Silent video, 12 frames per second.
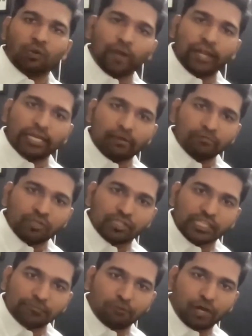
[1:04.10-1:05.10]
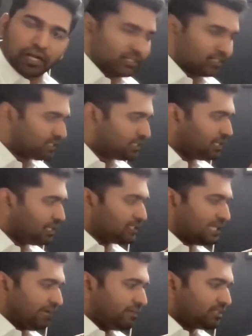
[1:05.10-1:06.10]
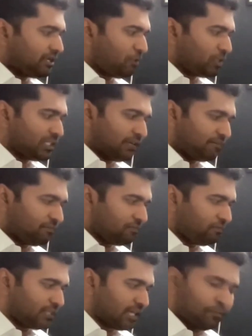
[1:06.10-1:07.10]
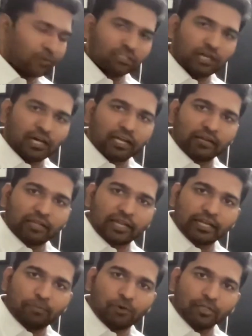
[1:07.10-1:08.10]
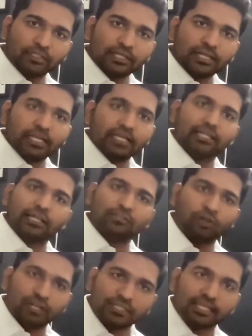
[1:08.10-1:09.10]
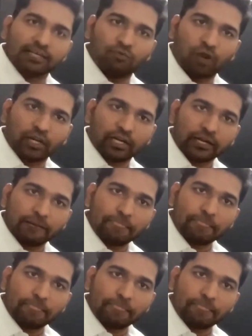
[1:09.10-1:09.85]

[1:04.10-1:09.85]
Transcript: when it comes to these products, savings deposit, fixed deposit, recurring deposit, there's no risk involved in it.